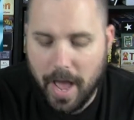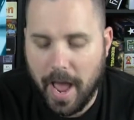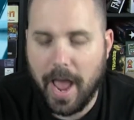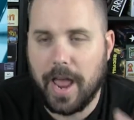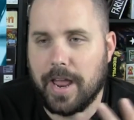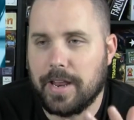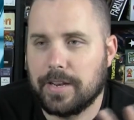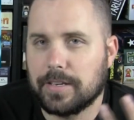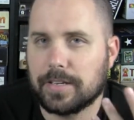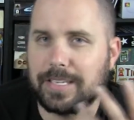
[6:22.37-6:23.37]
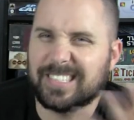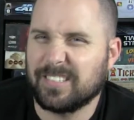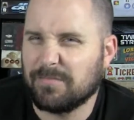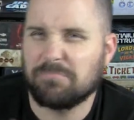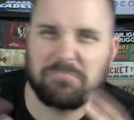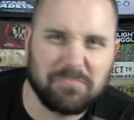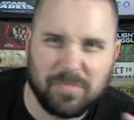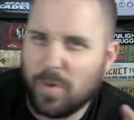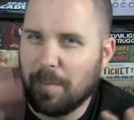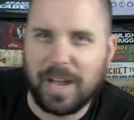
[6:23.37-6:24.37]
And because
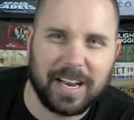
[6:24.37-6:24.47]
I'm not